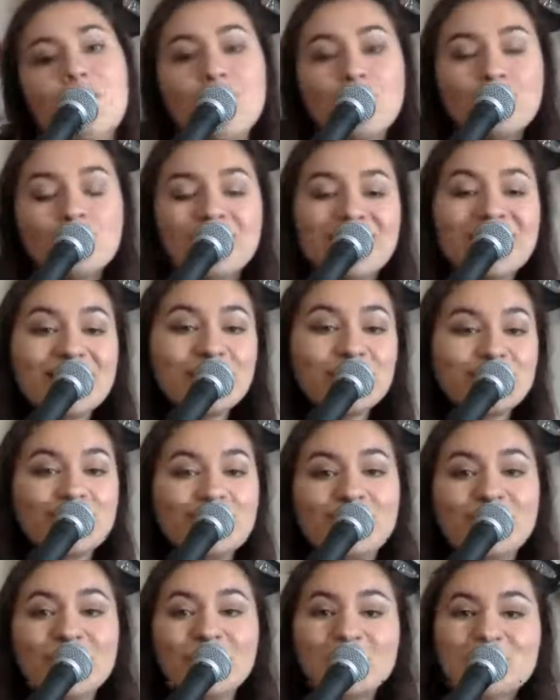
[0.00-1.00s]
With
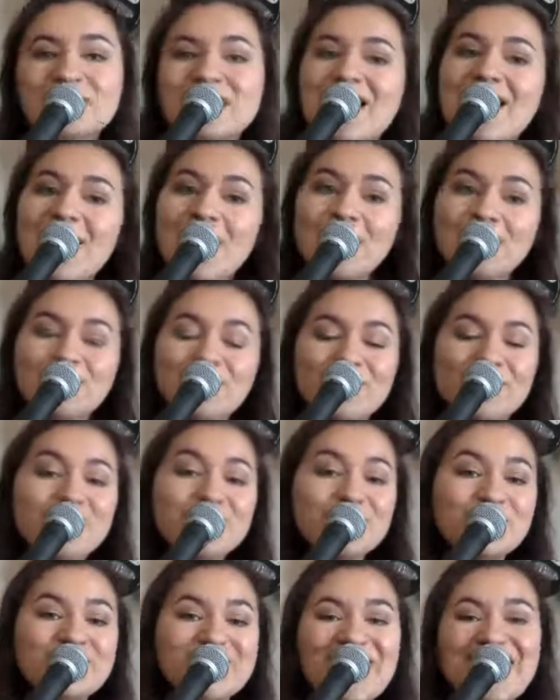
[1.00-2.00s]
you, time
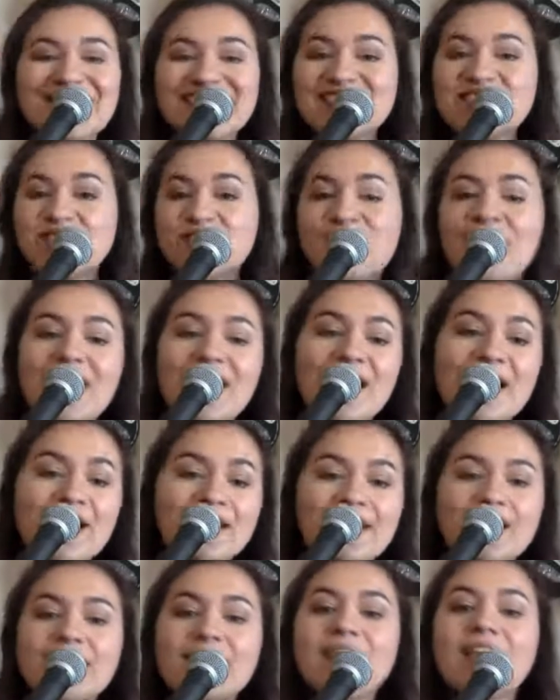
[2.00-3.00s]
feels like it's
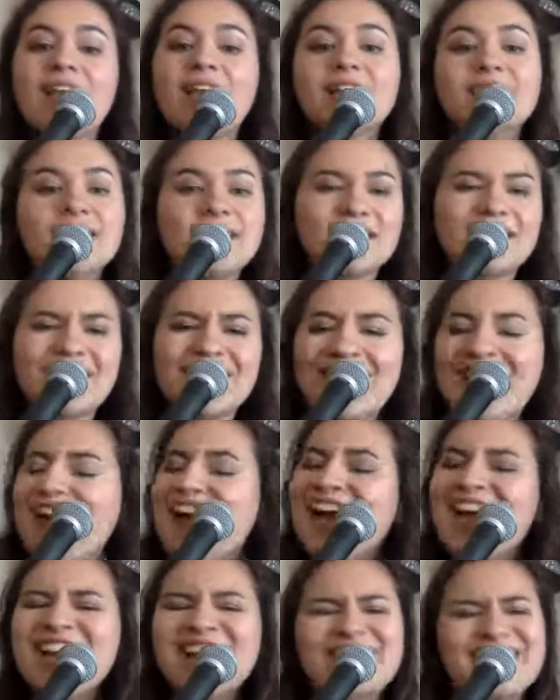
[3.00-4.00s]
flying,
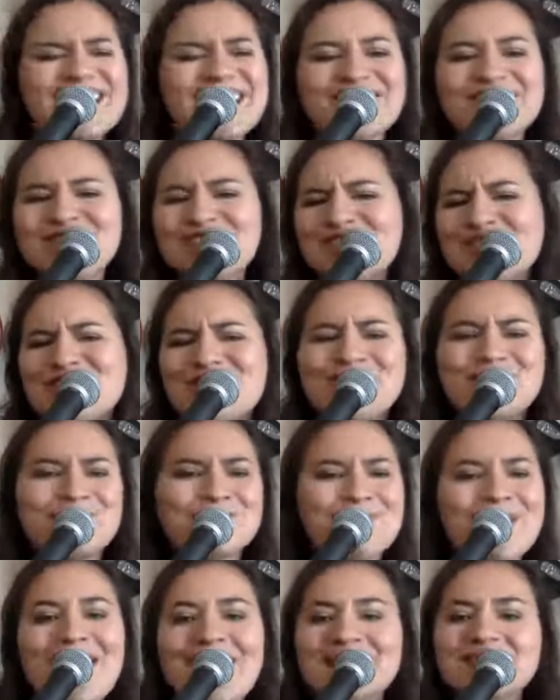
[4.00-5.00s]
like it's just
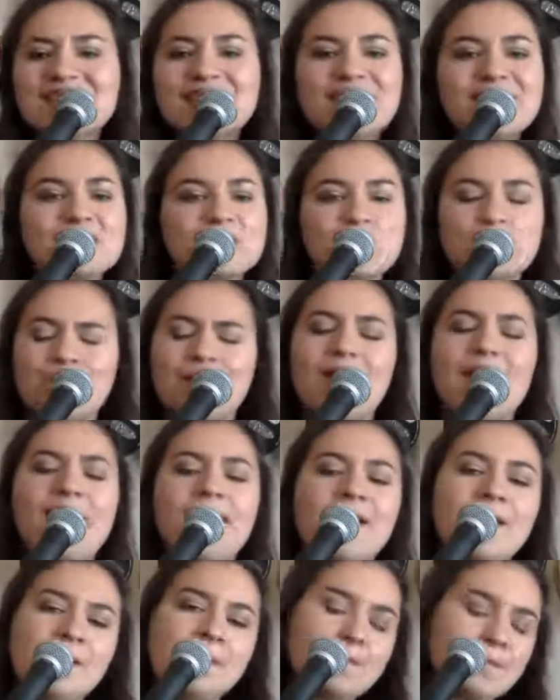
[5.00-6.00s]
passing us by.
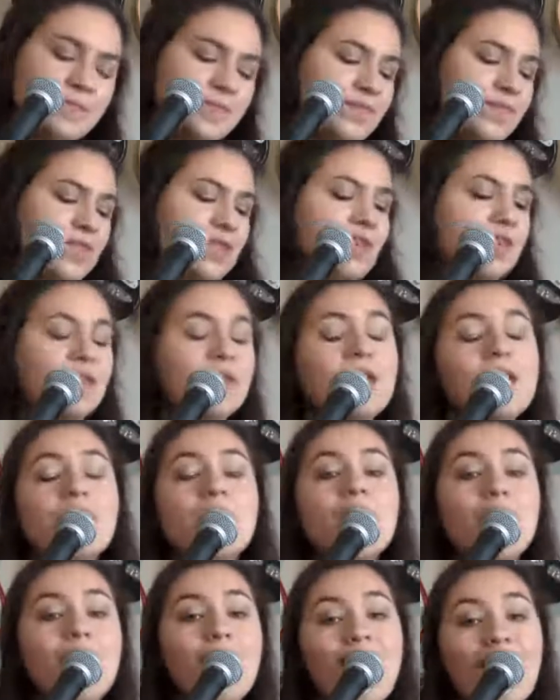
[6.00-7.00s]

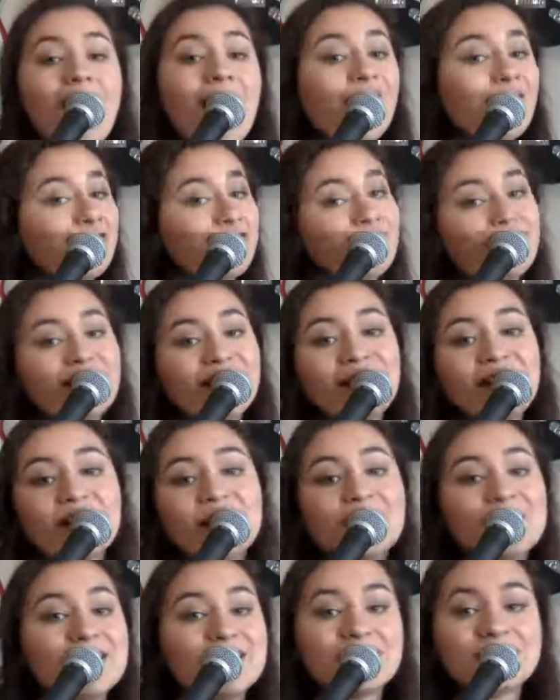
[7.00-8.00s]
I feel
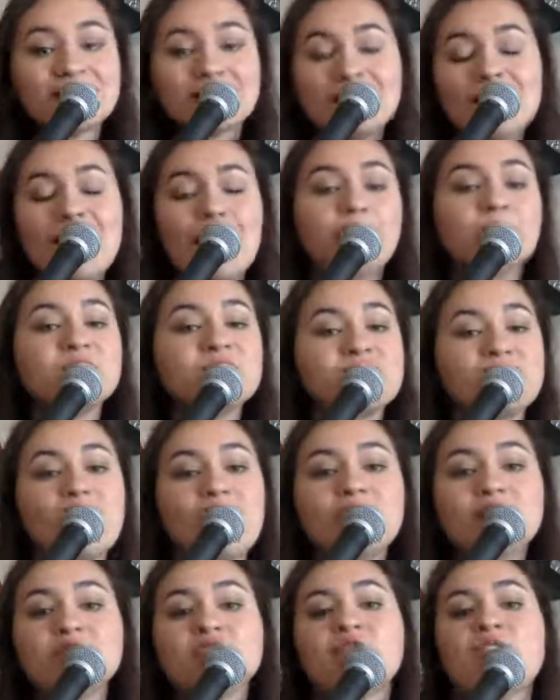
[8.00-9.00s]
as summer
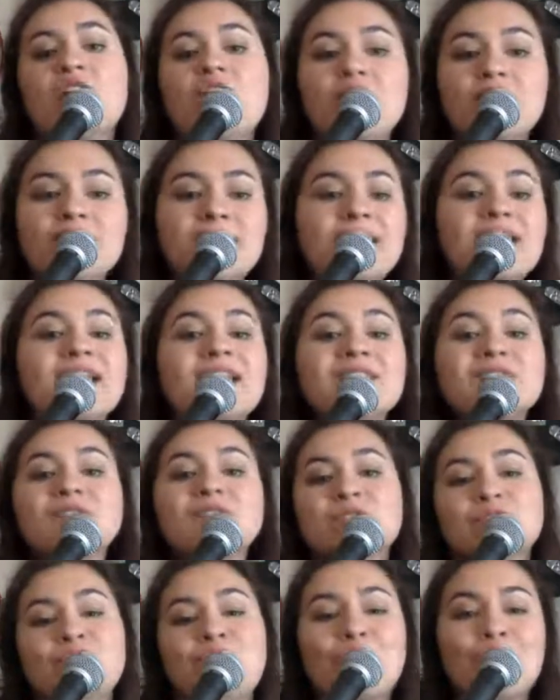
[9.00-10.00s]
starts falling,
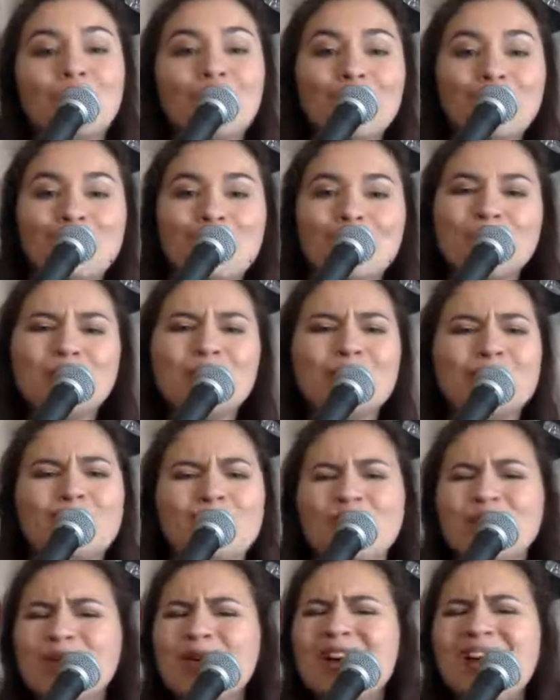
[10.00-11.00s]
so
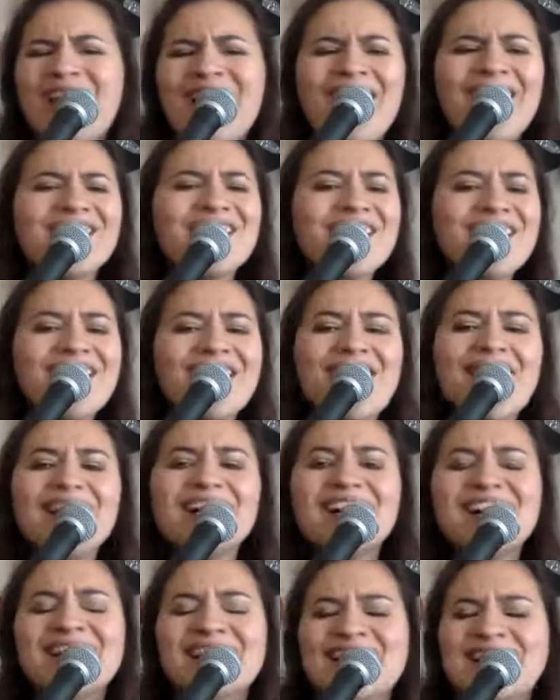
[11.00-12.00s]
do
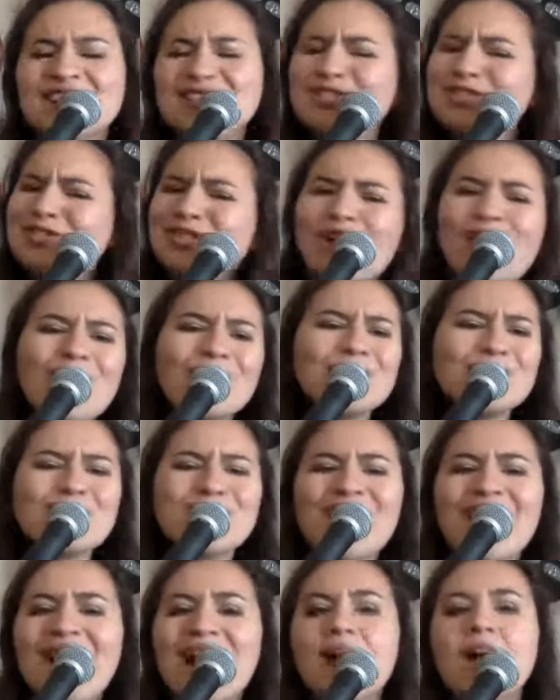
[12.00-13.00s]
I, so do
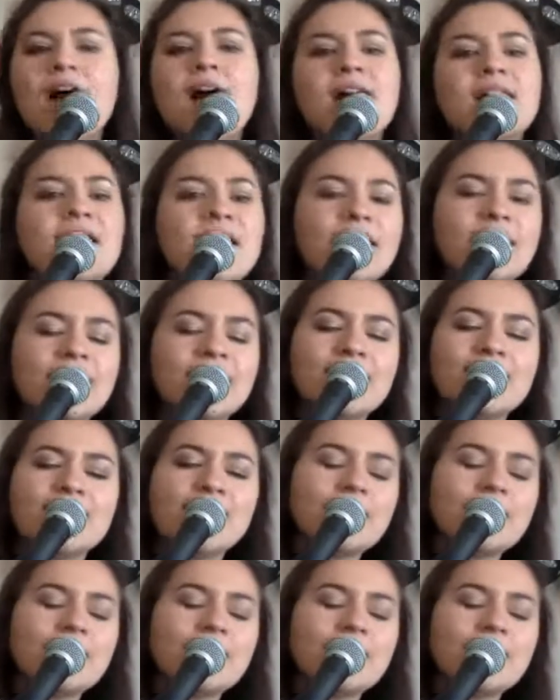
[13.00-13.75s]
I.